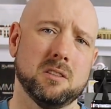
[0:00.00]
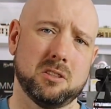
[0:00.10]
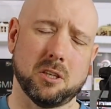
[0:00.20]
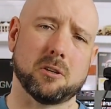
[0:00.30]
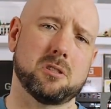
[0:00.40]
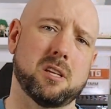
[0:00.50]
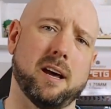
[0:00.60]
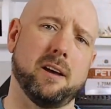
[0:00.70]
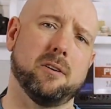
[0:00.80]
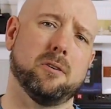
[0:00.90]
sticker
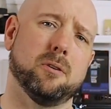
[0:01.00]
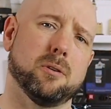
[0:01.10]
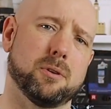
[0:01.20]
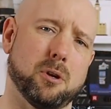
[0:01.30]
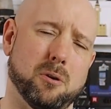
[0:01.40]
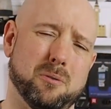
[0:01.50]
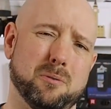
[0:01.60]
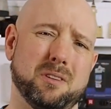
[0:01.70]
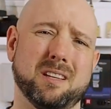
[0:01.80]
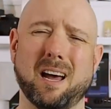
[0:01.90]
style, you
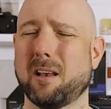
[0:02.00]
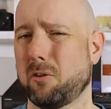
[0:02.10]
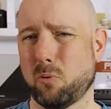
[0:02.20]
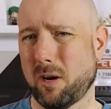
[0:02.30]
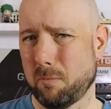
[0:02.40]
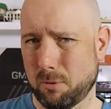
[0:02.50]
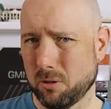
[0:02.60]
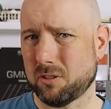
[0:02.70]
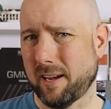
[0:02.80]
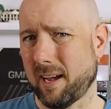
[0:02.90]
know, not quite
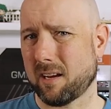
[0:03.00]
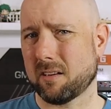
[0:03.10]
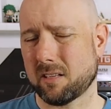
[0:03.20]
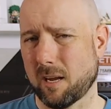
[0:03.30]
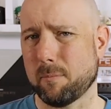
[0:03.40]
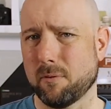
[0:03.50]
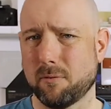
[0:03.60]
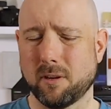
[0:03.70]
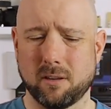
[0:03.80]
BuildTak type of uh,